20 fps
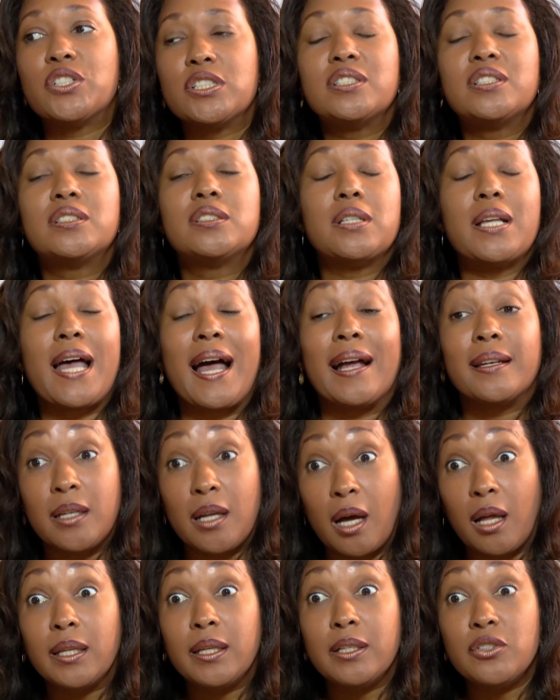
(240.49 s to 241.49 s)
is
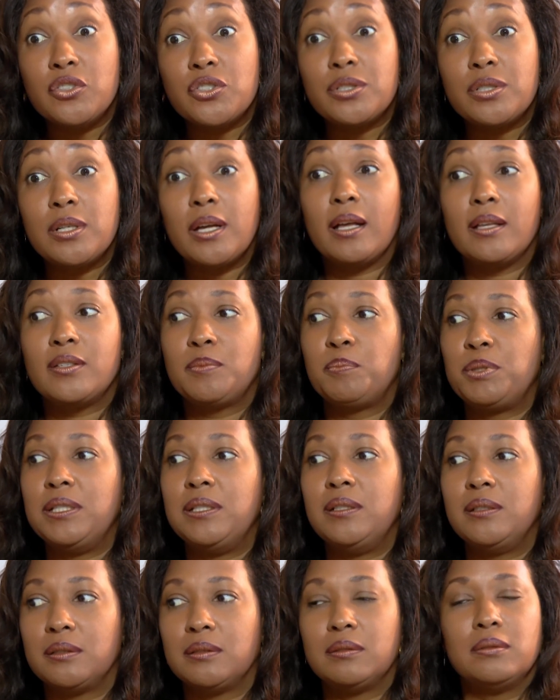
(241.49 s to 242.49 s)
acknowledged as
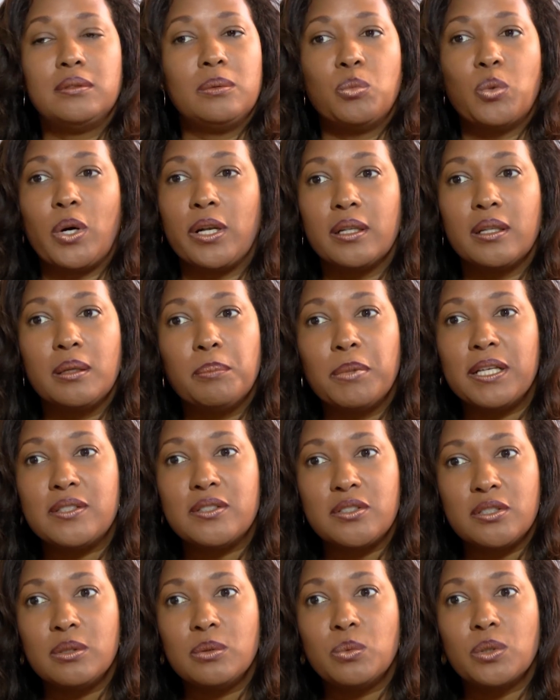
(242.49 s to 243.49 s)
being one of the
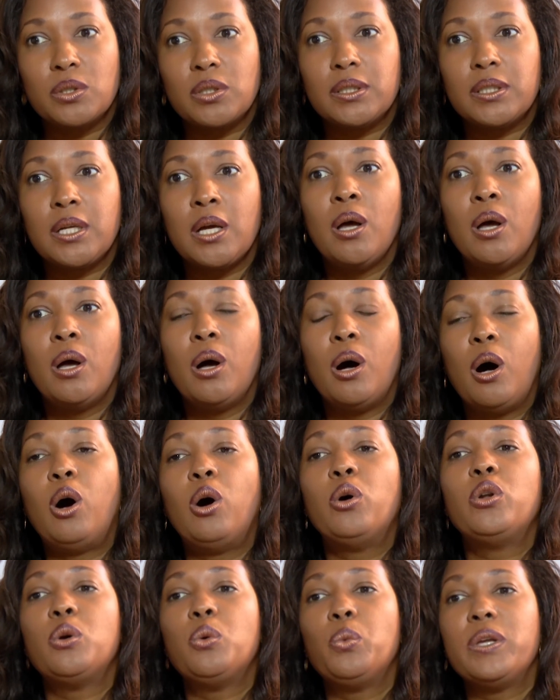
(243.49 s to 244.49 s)
best in the world?
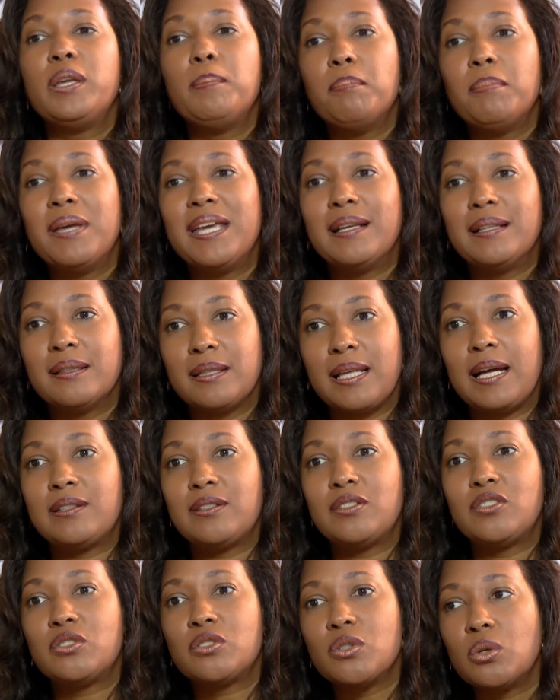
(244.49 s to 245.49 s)
How do we make that
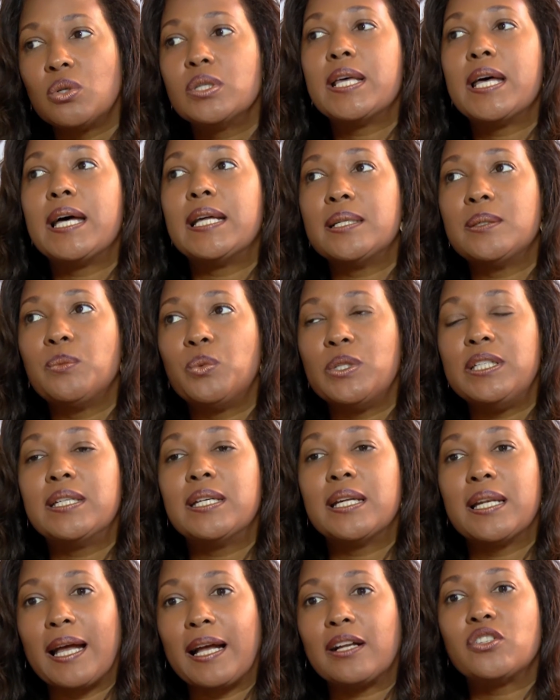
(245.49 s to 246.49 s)
so that we
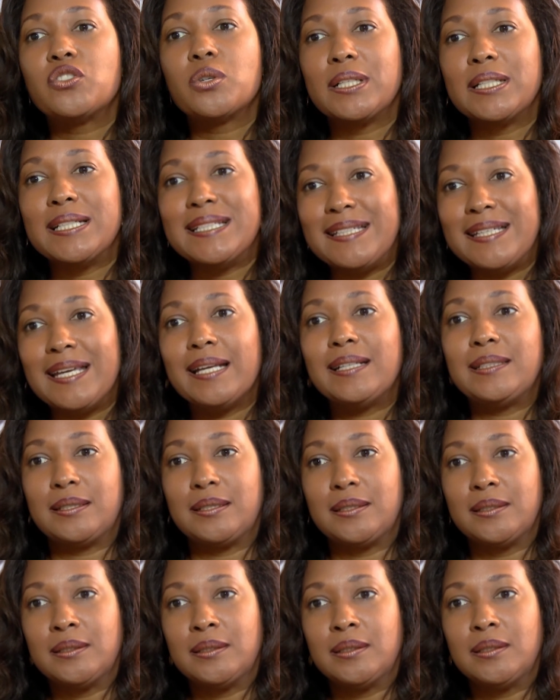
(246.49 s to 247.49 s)
can actually get
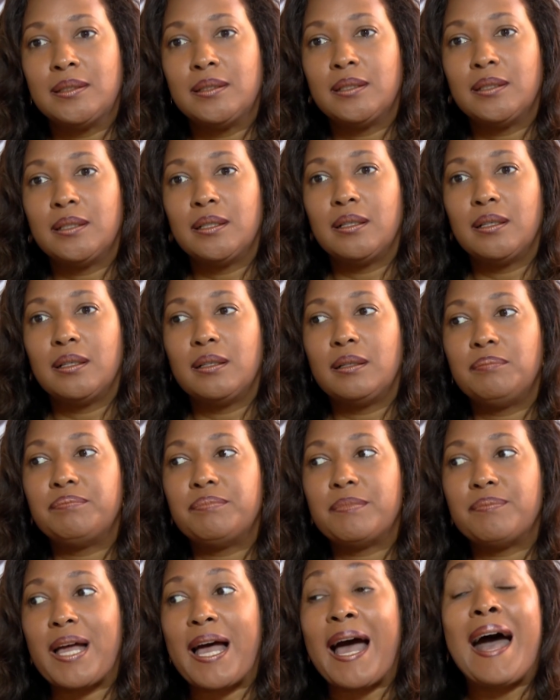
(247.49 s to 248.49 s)

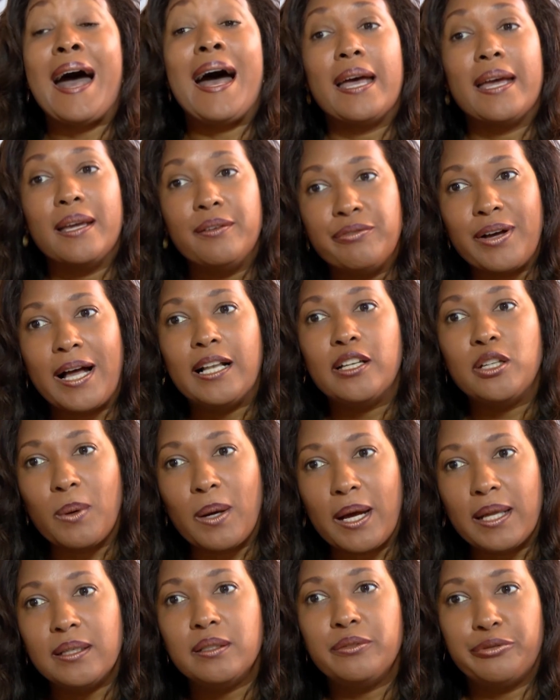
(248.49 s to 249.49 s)
high value
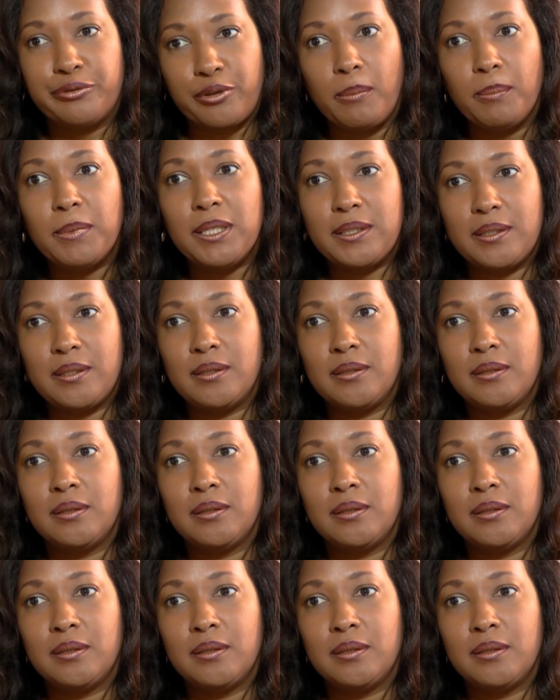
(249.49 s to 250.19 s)
added from it